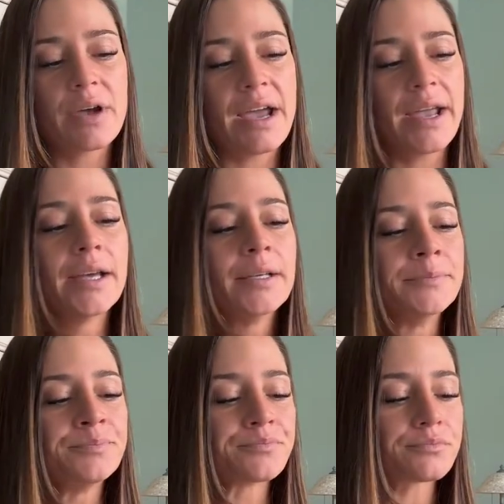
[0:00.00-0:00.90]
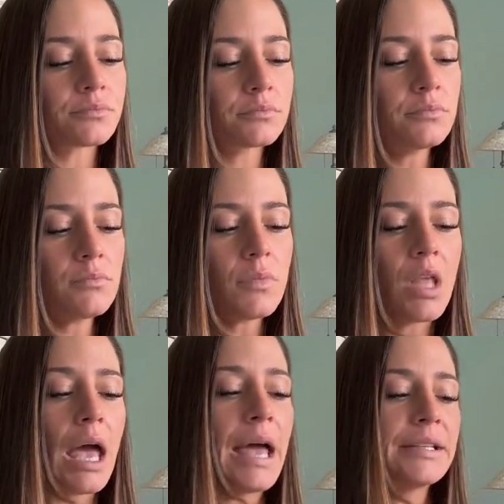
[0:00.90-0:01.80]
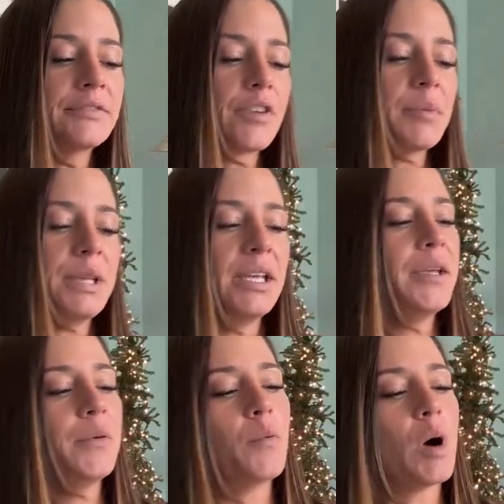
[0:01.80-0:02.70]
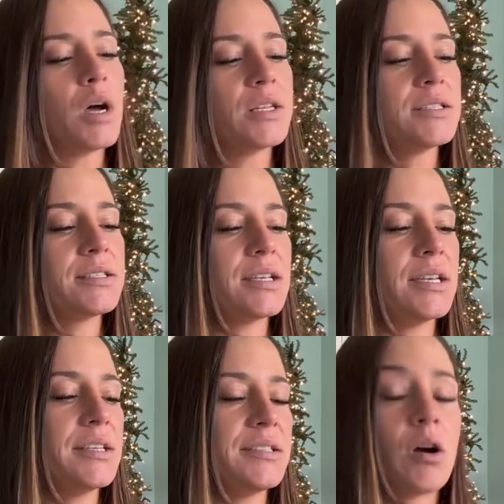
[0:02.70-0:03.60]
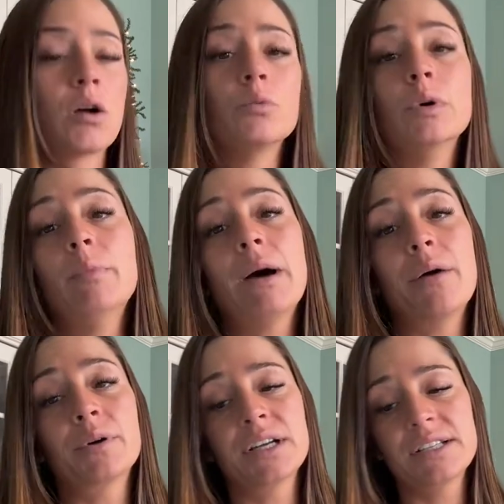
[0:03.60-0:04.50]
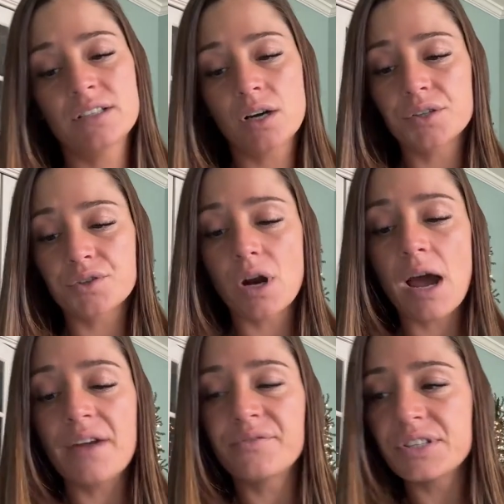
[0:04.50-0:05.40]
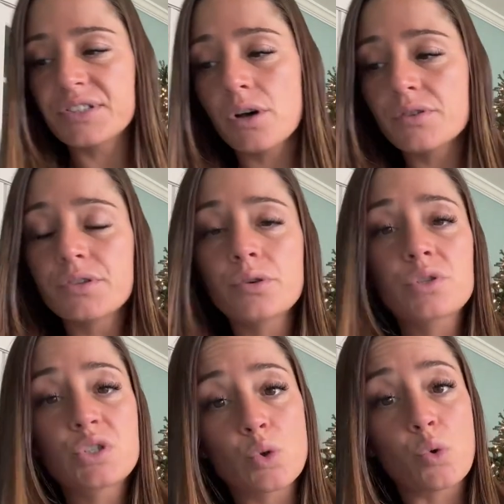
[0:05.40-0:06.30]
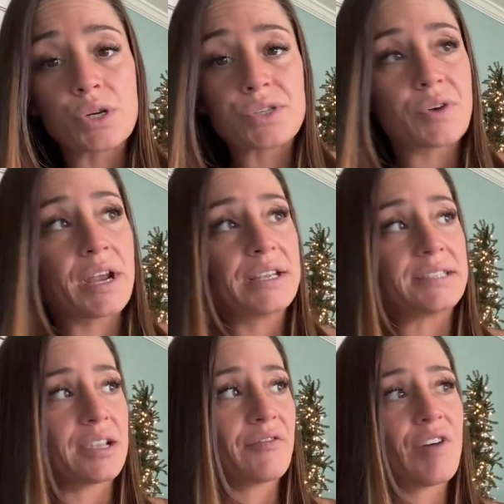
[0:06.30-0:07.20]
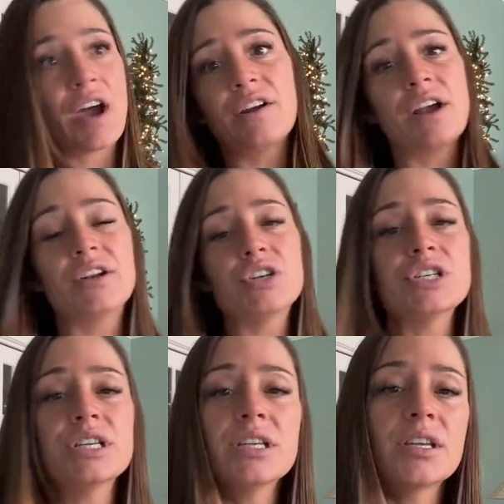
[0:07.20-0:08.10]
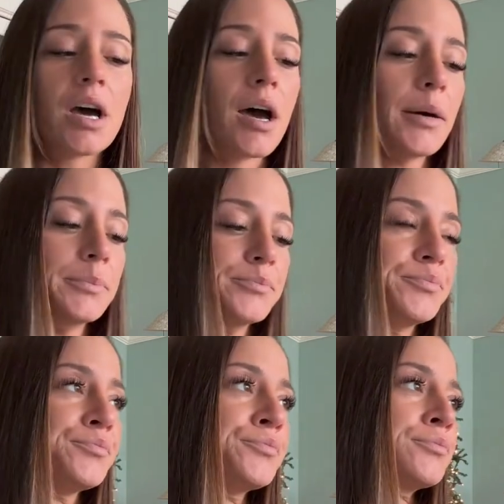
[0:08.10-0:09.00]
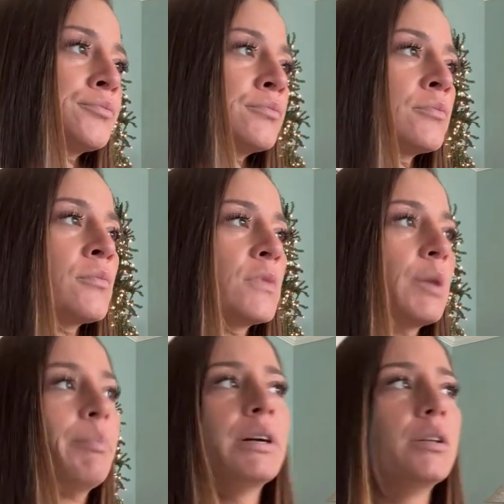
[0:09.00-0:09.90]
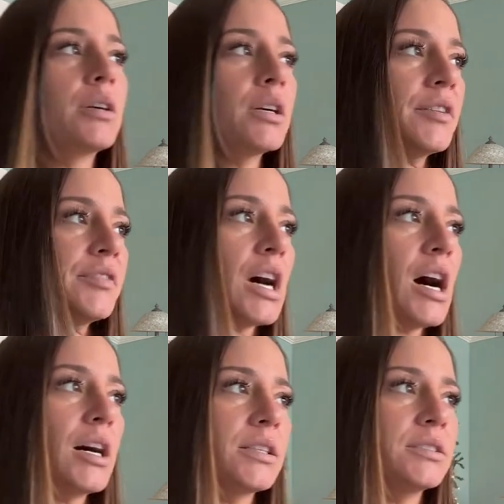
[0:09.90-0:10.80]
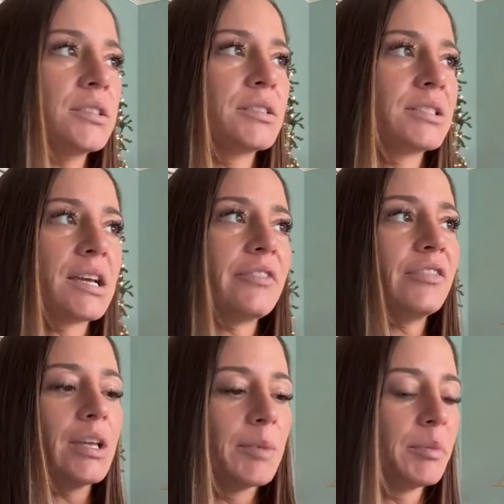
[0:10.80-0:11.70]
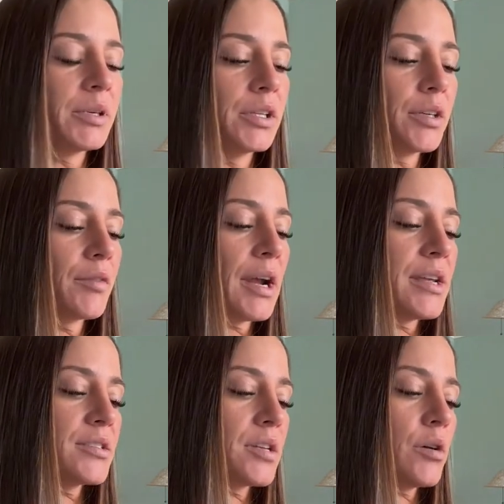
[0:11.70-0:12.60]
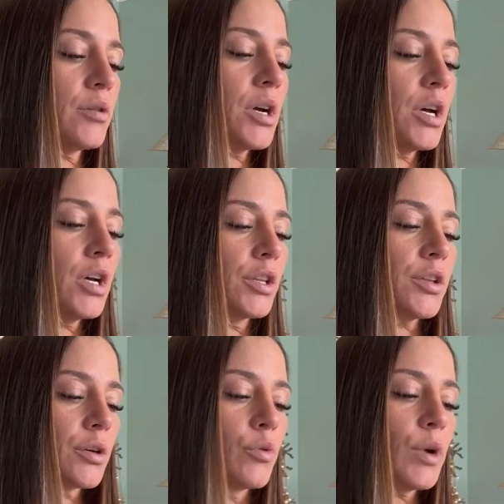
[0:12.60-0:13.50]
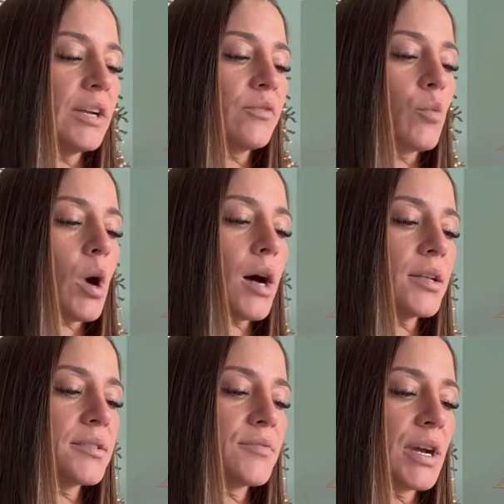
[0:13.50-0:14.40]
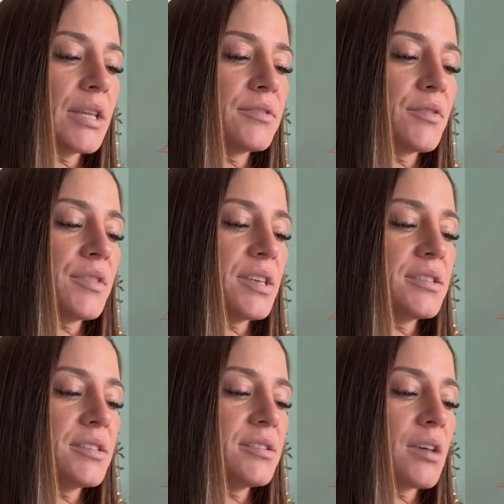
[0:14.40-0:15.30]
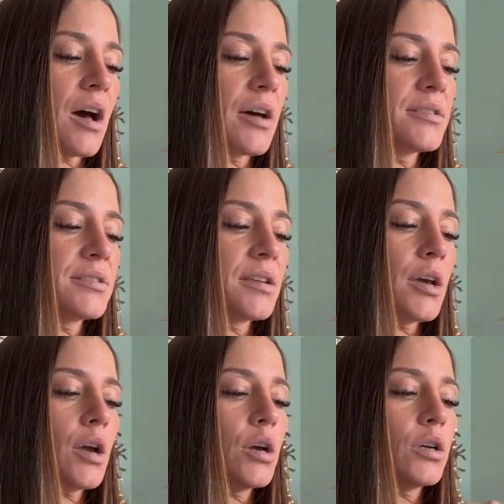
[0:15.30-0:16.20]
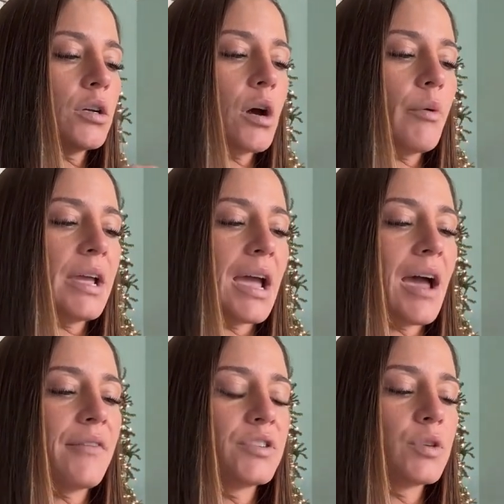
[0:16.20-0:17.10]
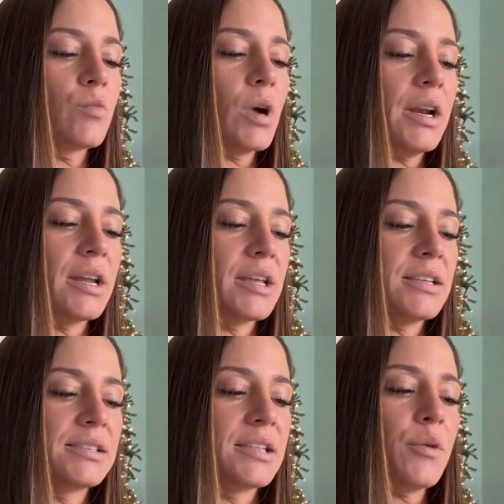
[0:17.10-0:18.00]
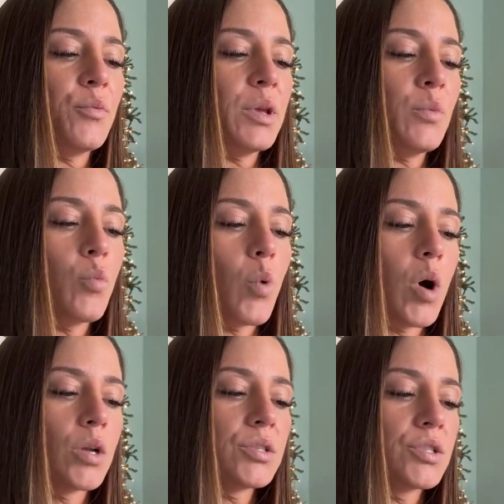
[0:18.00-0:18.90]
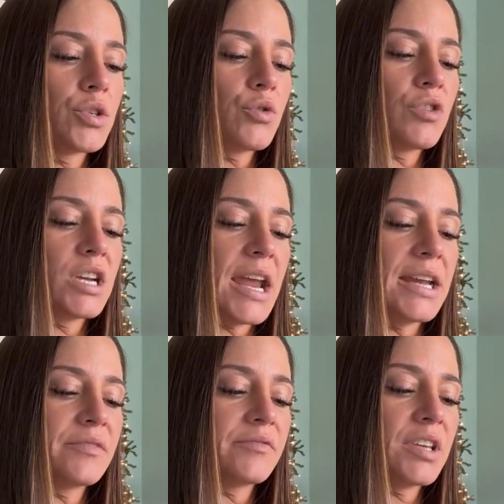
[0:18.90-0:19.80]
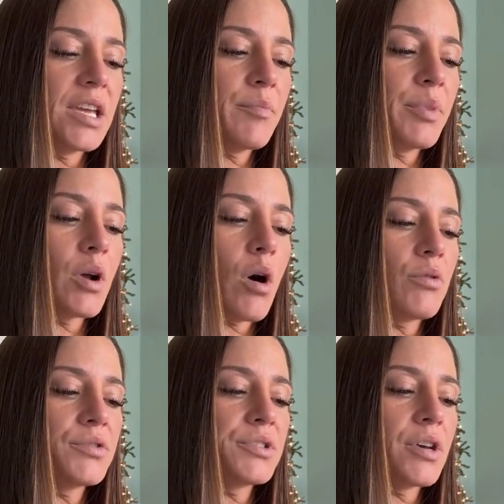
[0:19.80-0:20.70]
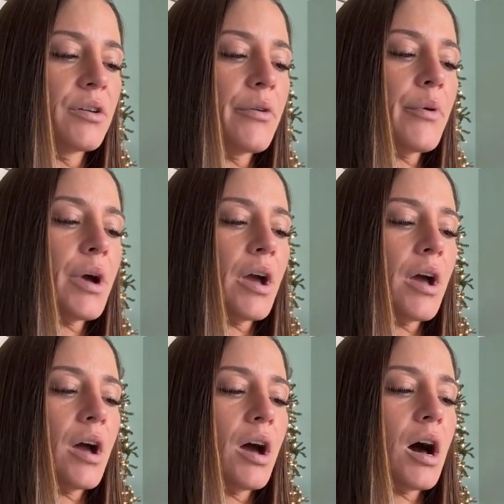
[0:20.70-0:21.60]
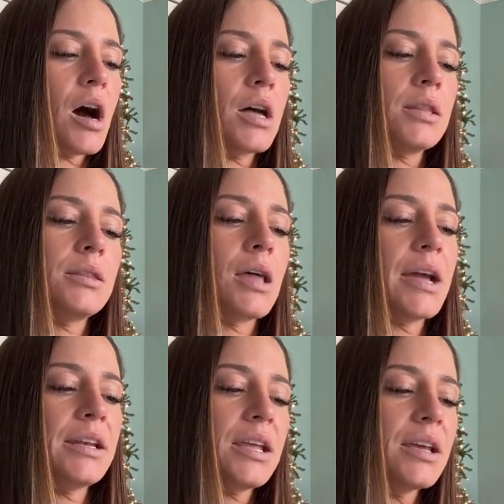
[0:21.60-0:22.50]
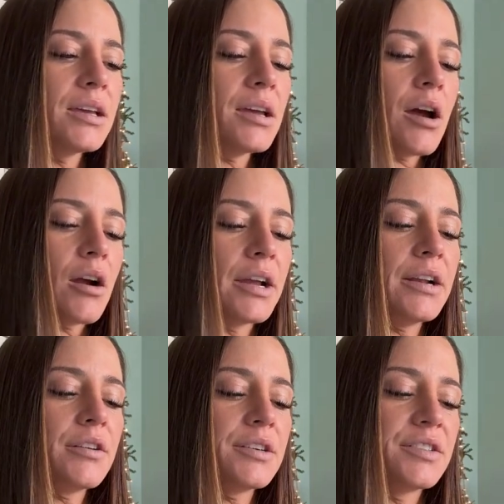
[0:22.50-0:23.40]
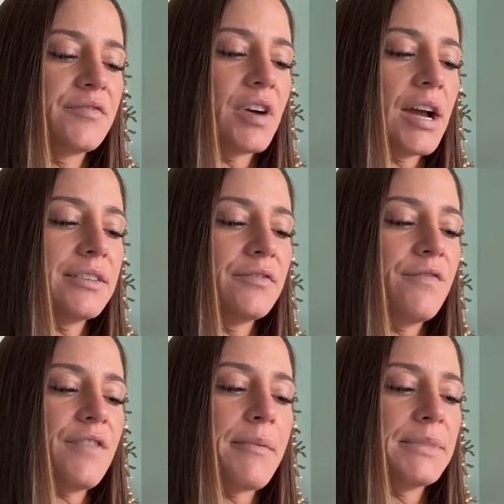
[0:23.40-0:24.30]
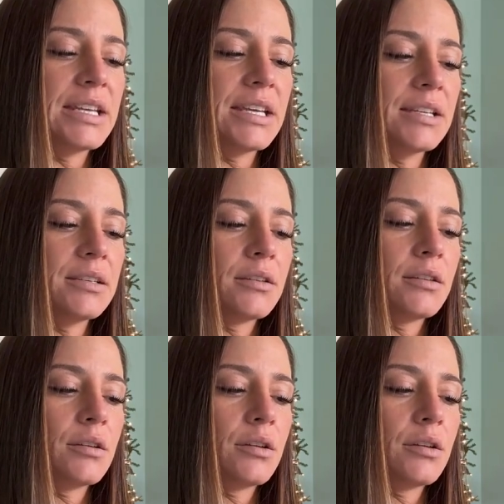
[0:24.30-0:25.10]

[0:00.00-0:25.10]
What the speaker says: okay? And for me, Wands is our willpower. It's our drive. It's also source, right? It's like fire energy, the pillar of God. It's like a flaming pillar, right? So the Queen of Wands, right? So this is us going after what it is that we want creatively, but also aligning our inner divine feminine